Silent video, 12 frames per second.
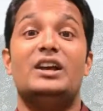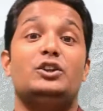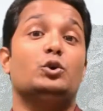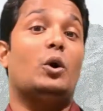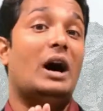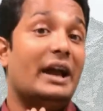
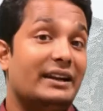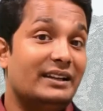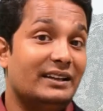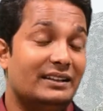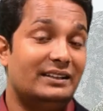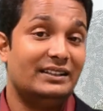Your
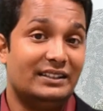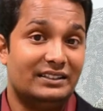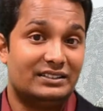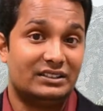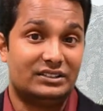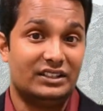identity
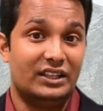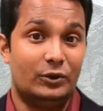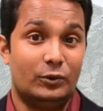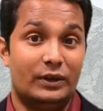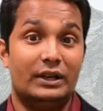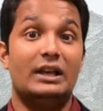is a
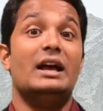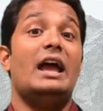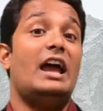secret